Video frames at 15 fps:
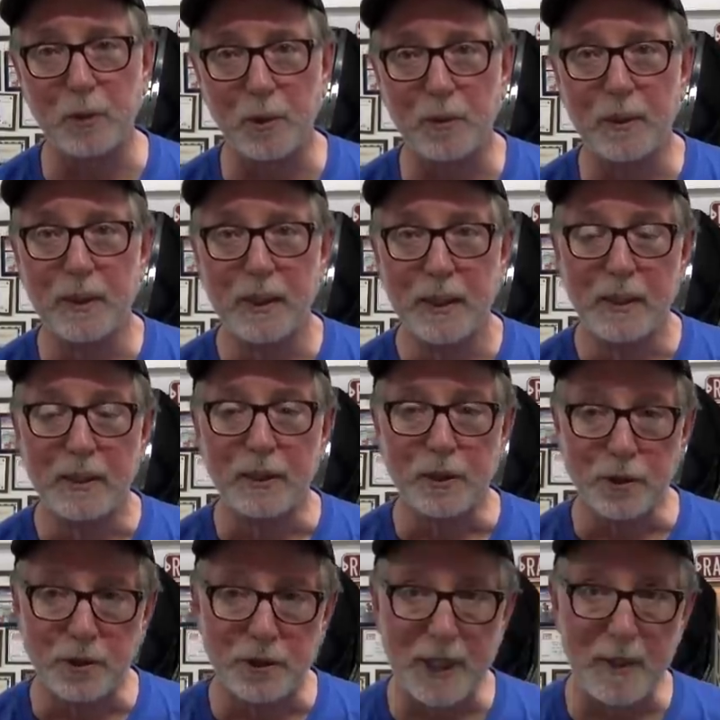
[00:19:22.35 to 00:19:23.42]
So
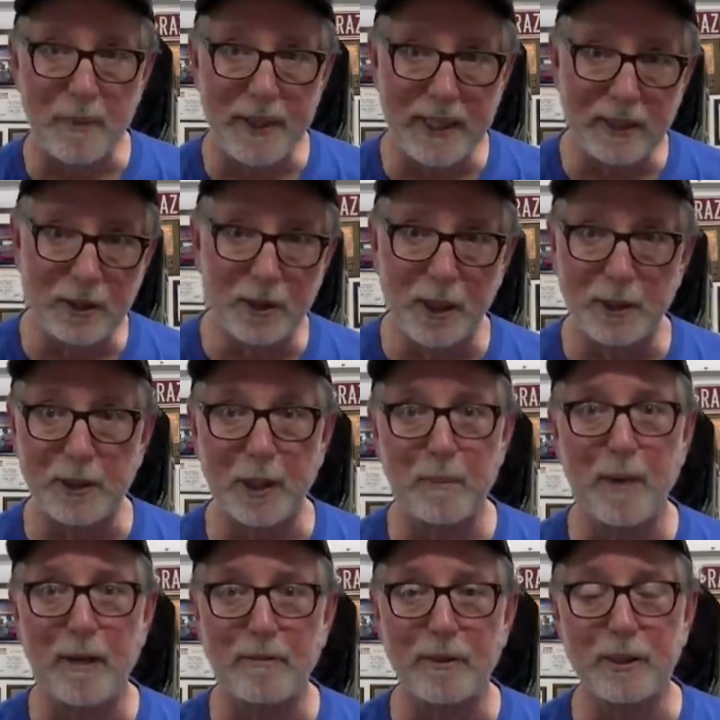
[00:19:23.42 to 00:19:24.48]
you'll see me adjusting
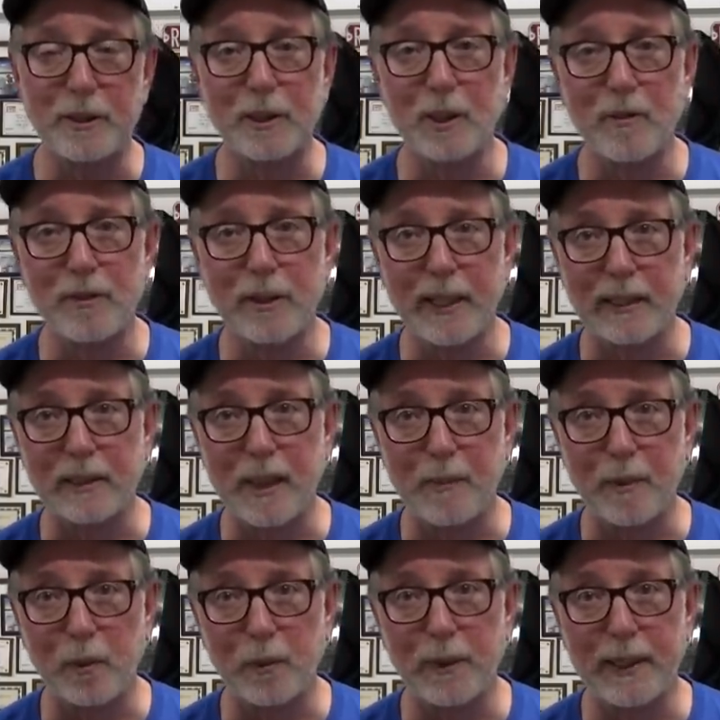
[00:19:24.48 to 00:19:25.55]
my fishing over the next
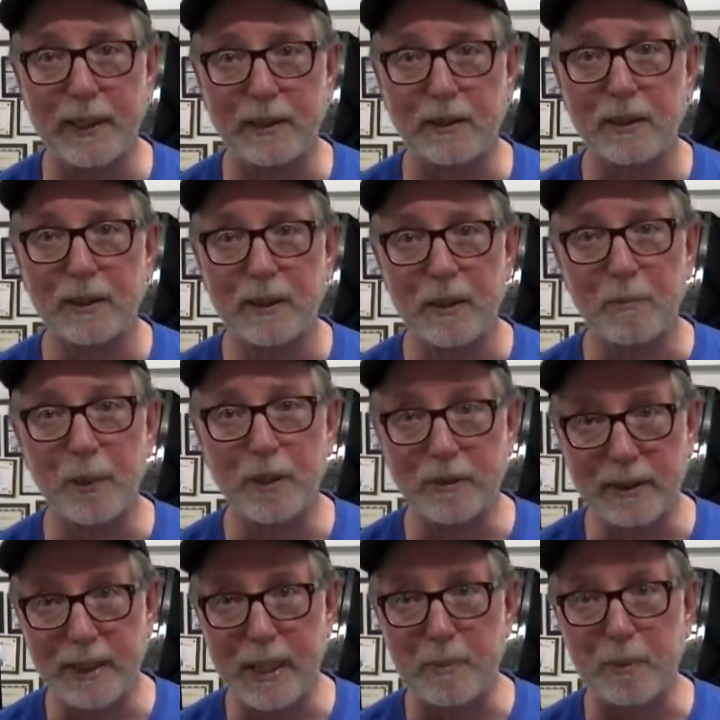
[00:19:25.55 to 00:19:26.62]
couple of weeks,
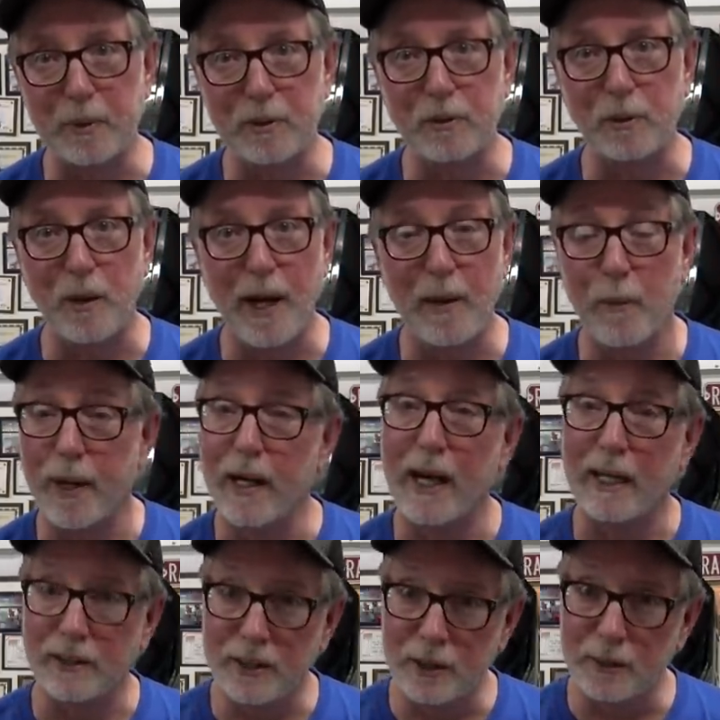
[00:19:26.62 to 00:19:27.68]
moving deeper, trying, well,
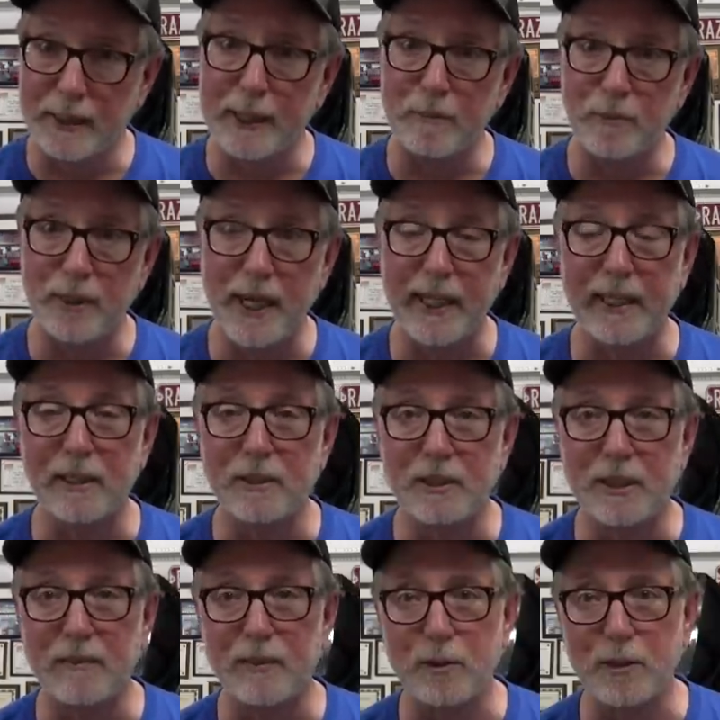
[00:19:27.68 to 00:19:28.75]
I'll still keep checking to
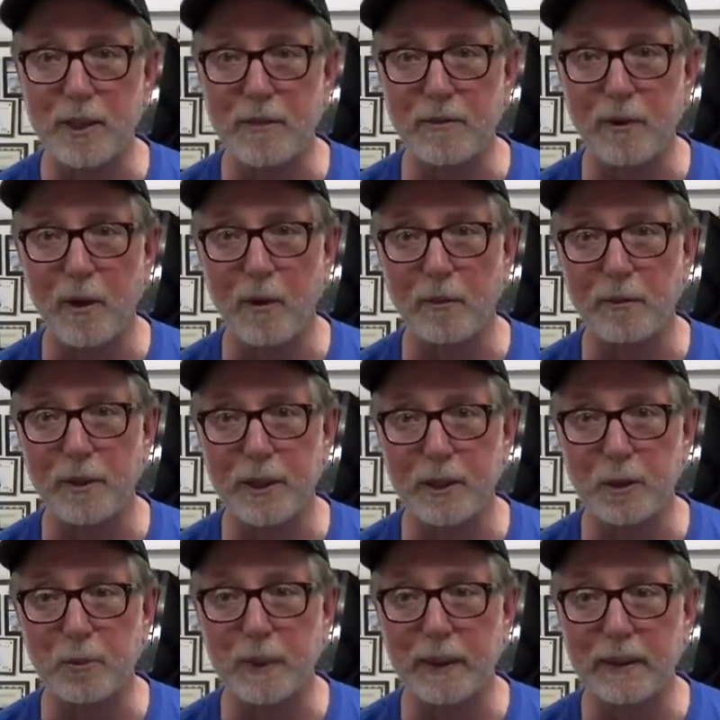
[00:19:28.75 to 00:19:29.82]
see if there's any frog
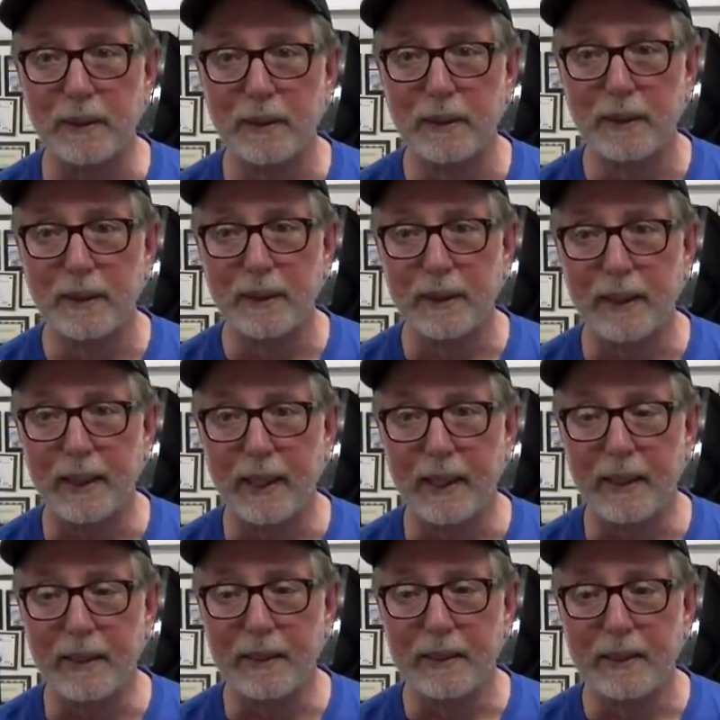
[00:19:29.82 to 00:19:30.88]
fish, but
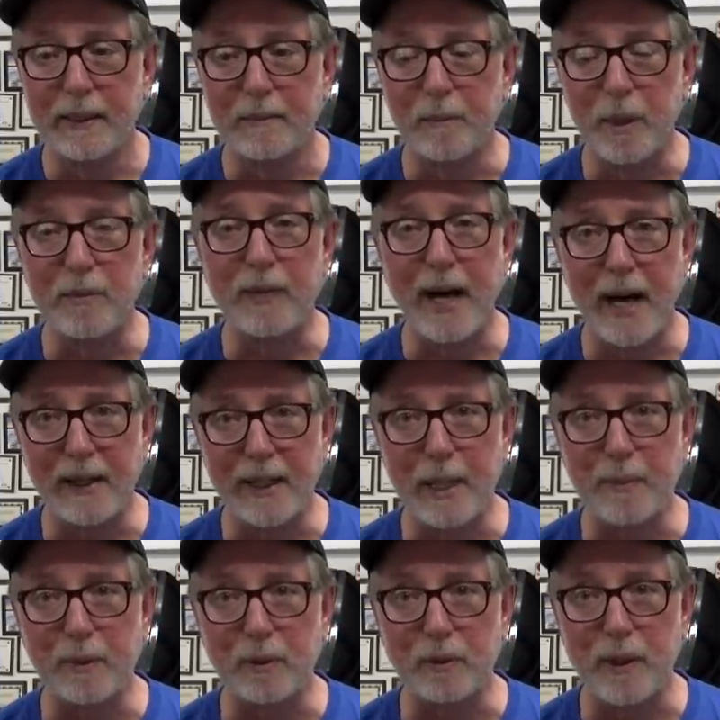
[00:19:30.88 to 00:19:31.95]
uh, moving out
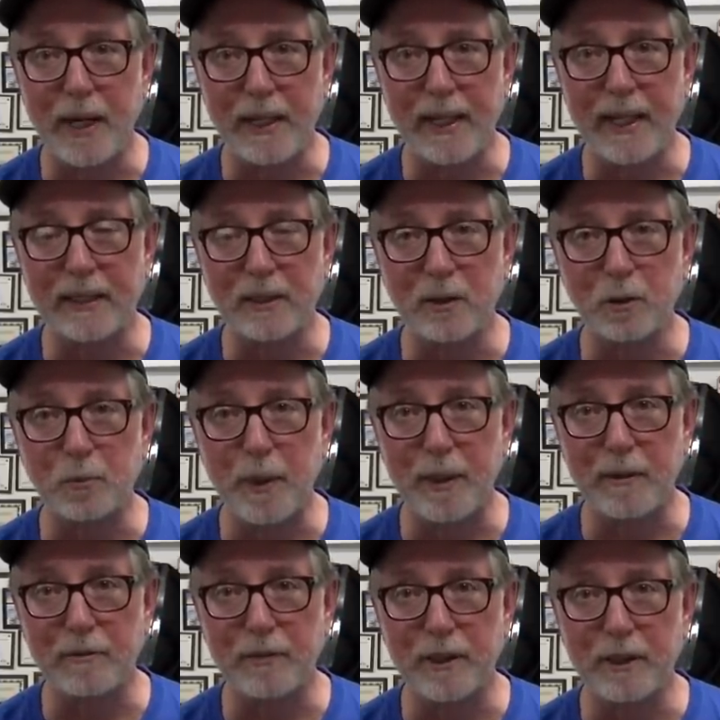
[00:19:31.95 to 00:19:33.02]
deeper, trying to catch those
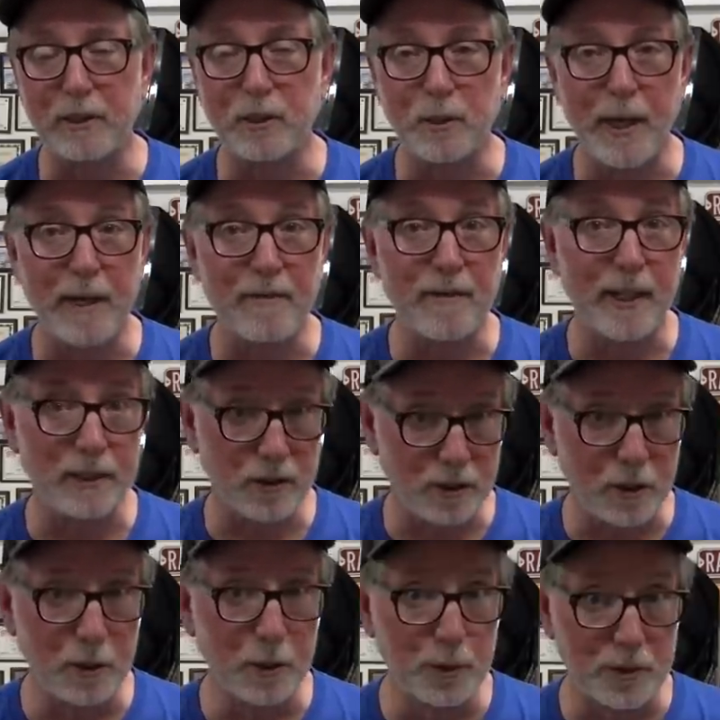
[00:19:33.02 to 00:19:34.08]
better fish and trying to find
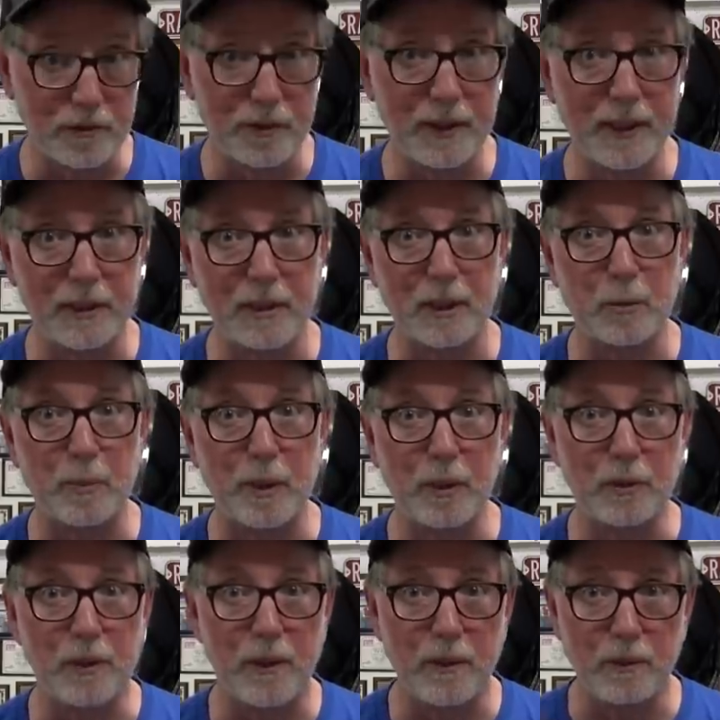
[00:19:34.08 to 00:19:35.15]
schools of fish as
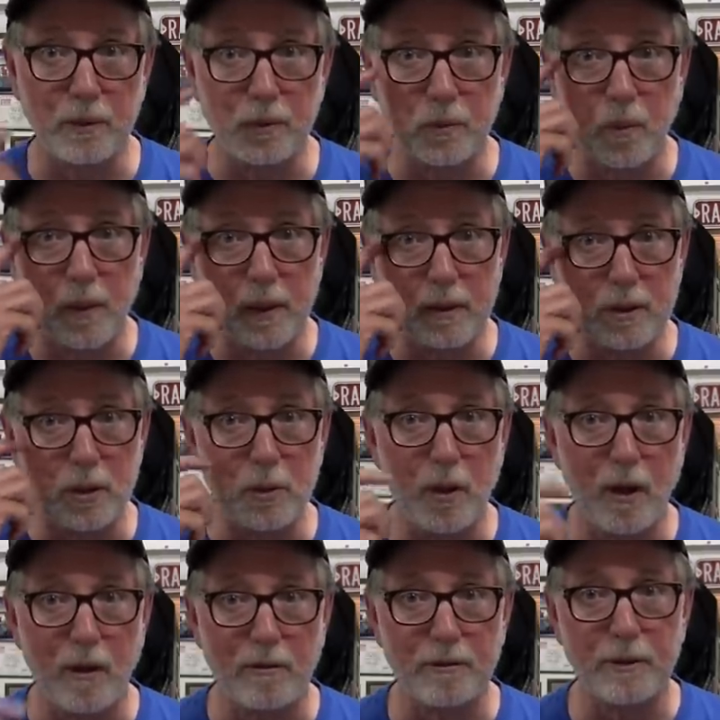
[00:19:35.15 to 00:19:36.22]
opposed to those one and two
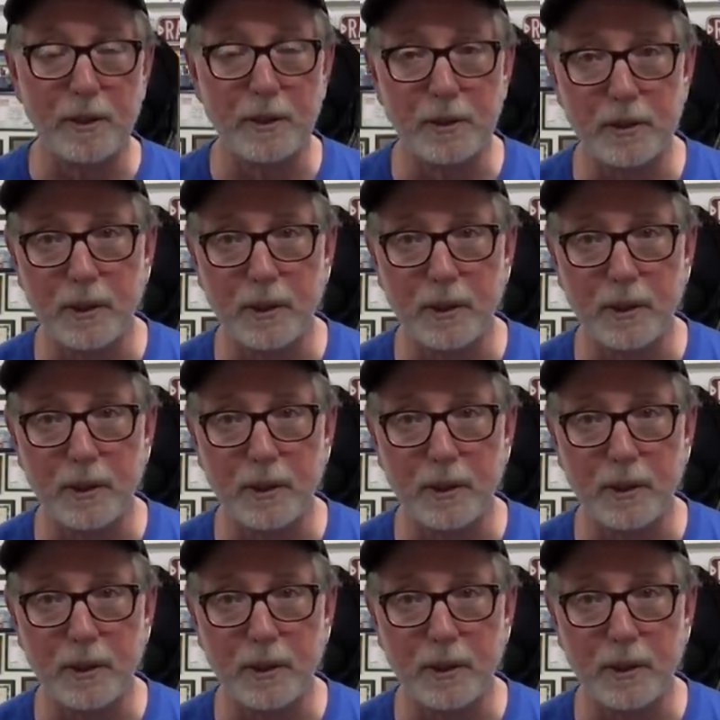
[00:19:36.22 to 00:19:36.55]
off fish.